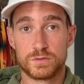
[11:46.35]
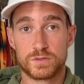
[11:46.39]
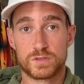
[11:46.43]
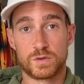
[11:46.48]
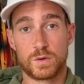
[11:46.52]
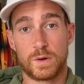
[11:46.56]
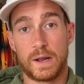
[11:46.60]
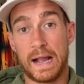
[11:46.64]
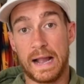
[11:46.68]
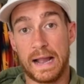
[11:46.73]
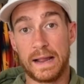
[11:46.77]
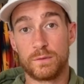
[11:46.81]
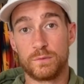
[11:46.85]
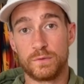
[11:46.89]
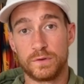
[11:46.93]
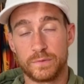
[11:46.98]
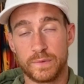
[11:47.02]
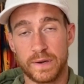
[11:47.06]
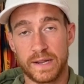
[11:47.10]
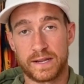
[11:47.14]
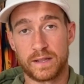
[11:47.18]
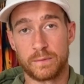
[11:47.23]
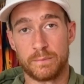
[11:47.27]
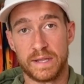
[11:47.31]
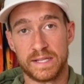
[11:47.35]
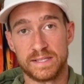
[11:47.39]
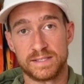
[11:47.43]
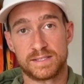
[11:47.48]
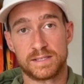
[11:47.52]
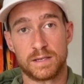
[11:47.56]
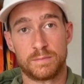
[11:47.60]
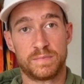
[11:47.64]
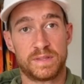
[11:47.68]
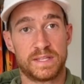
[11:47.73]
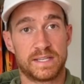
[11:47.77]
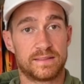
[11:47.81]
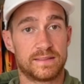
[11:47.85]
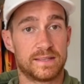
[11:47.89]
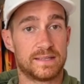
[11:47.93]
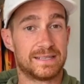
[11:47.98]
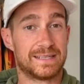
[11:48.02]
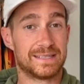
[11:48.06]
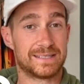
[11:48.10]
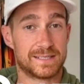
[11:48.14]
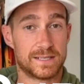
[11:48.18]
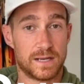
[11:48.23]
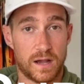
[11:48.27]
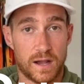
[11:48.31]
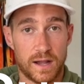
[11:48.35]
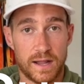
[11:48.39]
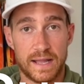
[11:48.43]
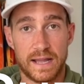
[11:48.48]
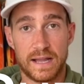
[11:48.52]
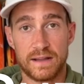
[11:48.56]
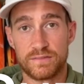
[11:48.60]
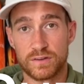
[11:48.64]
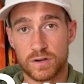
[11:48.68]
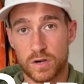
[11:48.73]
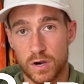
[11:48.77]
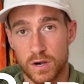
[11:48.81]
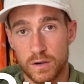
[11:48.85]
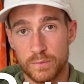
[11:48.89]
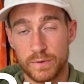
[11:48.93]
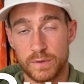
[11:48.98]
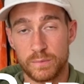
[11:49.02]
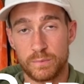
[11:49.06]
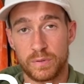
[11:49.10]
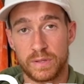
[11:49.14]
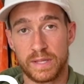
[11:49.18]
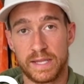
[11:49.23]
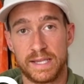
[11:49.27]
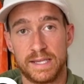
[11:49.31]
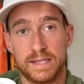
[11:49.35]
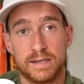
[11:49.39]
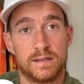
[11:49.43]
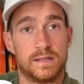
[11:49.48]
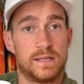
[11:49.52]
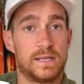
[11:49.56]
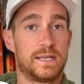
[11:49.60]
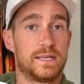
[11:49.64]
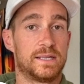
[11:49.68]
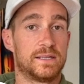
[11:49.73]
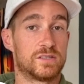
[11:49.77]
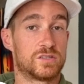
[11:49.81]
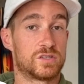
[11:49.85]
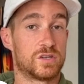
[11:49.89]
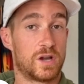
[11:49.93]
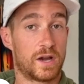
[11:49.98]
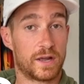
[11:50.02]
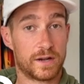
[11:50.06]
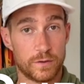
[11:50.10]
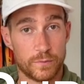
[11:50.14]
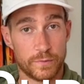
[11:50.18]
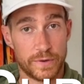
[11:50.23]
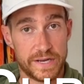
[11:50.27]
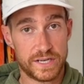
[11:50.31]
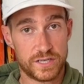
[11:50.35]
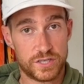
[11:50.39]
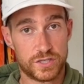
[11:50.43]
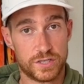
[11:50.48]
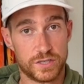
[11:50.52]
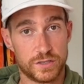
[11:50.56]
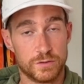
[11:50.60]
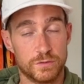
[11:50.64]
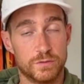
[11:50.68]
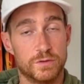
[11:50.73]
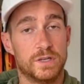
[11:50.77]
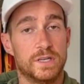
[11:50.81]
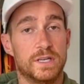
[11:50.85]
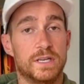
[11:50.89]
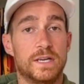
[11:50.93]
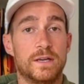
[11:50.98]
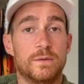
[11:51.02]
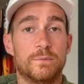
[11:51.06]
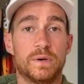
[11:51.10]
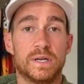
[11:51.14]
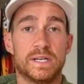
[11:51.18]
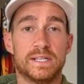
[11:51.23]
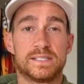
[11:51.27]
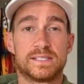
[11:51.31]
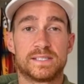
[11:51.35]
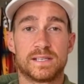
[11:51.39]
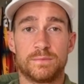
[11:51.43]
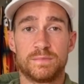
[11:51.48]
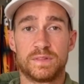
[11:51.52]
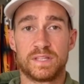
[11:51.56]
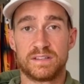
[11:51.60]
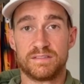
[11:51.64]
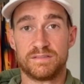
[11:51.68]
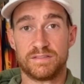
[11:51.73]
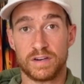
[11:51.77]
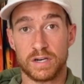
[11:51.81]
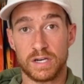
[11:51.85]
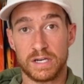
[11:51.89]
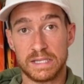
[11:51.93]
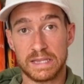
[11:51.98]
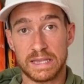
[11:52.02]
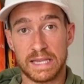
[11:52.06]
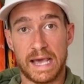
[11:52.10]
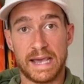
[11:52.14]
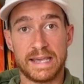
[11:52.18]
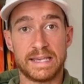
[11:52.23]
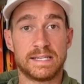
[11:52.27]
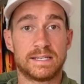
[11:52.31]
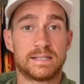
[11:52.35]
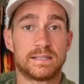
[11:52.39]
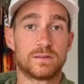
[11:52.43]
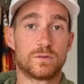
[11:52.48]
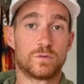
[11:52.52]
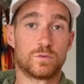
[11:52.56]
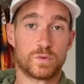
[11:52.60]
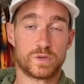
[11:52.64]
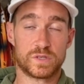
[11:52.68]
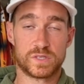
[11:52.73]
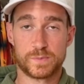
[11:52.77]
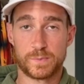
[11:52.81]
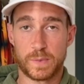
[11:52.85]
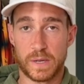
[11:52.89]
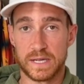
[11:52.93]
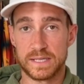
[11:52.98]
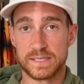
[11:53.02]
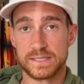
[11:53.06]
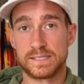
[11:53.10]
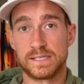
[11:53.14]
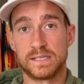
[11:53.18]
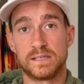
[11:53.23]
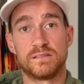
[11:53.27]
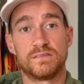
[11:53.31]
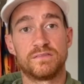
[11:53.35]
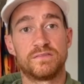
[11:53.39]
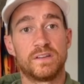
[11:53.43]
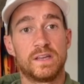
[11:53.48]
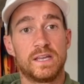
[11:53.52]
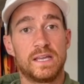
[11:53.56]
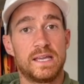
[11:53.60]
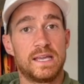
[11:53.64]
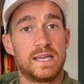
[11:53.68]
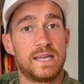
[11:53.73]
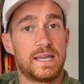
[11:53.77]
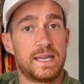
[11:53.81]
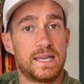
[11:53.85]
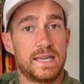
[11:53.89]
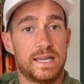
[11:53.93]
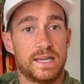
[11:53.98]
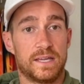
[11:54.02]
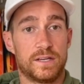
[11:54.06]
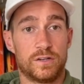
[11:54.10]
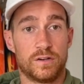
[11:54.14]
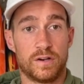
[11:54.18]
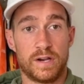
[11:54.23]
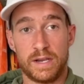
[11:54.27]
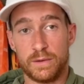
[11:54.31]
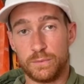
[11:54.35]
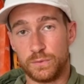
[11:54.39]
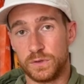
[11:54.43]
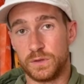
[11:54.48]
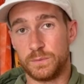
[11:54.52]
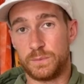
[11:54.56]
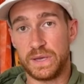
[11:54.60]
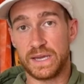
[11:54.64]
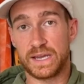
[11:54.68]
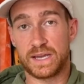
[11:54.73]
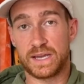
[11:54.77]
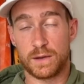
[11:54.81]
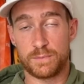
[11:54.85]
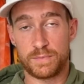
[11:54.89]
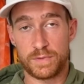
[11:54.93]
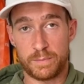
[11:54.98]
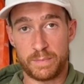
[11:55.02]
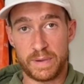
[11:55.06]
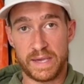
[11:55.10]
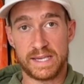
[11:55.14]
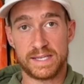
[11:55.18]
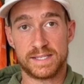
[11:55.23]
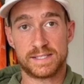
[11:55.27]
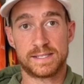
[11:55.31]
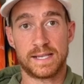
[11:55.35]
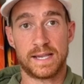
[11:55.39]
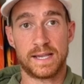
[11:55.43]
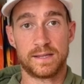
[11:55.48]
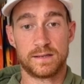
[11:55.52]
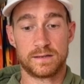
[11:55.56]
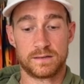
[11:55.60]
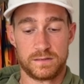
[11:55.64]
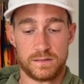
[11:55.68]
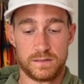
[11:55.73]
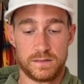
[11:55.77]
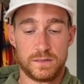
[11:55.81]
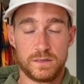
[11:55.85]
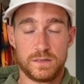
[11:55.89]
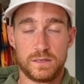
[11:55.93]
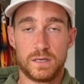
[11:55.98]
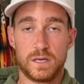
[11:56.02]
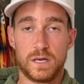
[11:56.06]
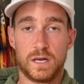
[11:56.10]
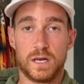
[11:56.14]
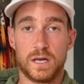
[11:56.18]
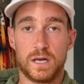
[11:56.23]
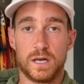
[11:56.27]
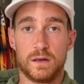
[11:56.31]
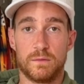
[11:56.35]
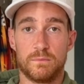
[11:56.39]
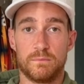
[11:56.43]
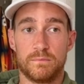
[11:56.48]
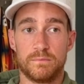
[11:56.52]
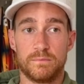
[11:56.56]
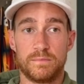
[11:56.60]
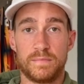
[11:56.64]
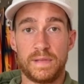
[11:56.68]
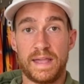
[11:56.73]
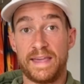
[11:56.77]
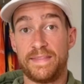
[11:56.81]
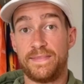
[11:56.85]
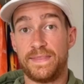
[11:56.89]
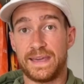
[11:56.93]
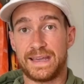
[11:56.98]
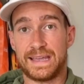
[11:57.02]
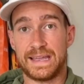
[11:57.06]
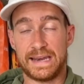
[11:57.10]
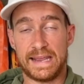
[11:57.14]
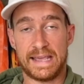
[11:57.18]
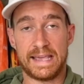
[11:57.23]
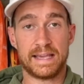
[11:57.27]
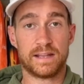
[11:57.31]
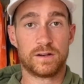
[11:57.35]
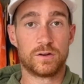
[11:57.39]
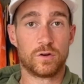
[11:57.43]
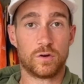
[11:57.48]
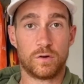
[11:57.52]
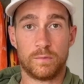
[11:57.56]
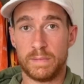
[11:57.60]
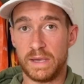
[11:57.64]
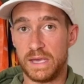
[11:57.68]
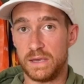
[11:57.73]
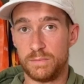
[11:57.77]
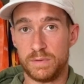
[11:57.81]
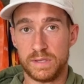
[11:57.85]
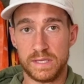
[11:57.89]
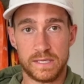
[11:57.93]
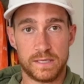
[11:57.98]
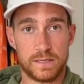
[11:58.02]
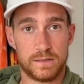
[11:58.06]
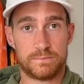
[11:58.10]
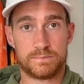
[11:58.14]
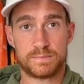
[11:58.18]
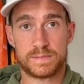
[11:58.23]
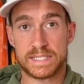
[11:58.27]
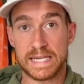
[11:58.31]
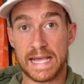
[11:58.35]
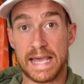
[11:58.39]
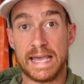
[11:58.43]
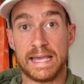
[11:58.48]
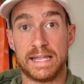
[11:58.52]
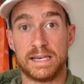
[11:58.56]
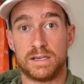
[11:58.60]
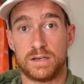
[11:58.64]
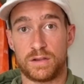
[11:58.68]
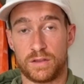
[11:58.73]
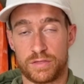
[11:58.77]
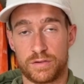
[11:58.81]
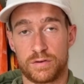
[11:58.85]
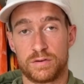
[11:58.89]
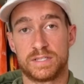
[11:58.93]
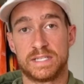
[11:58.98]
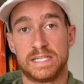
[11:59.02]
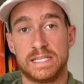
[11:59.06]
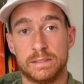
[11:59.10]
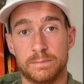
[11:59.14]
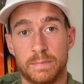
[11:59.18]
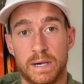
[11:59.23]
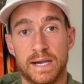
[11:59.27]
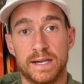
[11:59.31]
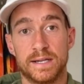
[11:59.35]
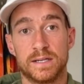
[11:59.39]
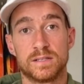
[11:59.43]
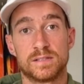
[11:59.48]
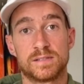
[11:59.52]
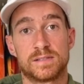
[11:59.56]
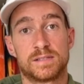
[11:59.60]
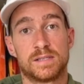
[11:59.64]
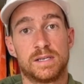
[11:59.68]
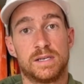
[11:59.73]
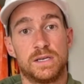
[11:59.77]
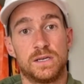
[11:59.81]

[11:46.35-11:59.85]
So I would recommend something that does not have a carbon plate, is not a race shoe, but is something very light, responsive, and you're able to pick up the pace at, and that can handle maybe 10 to 13 miles